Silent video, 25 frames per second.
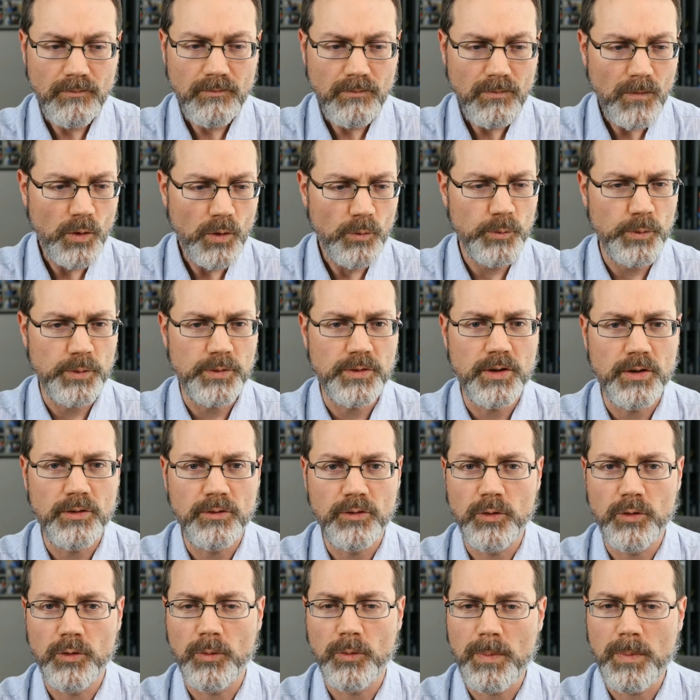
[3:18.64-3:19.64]
with no
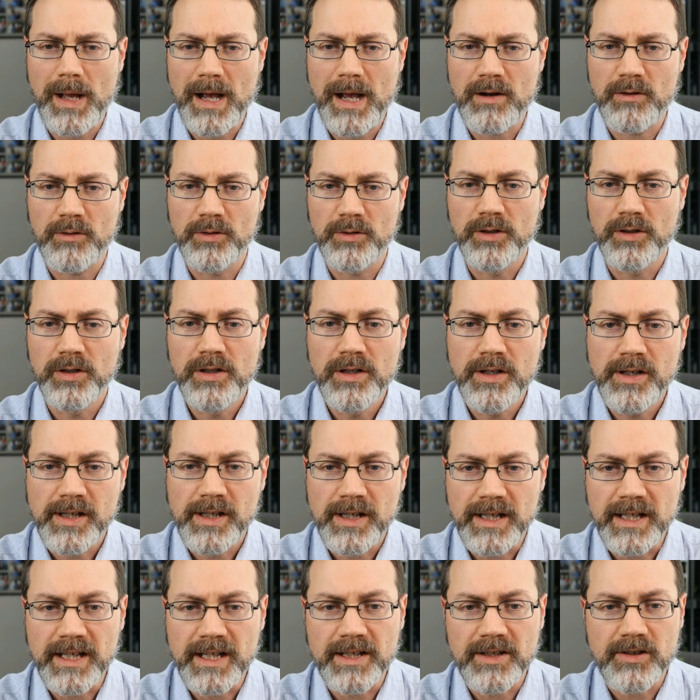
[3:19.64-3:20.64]
little power
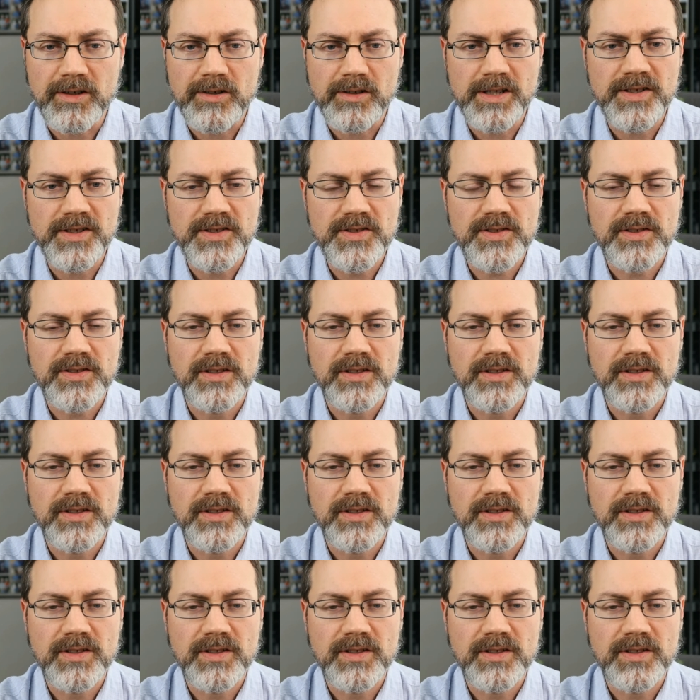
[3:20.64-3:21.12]
increase.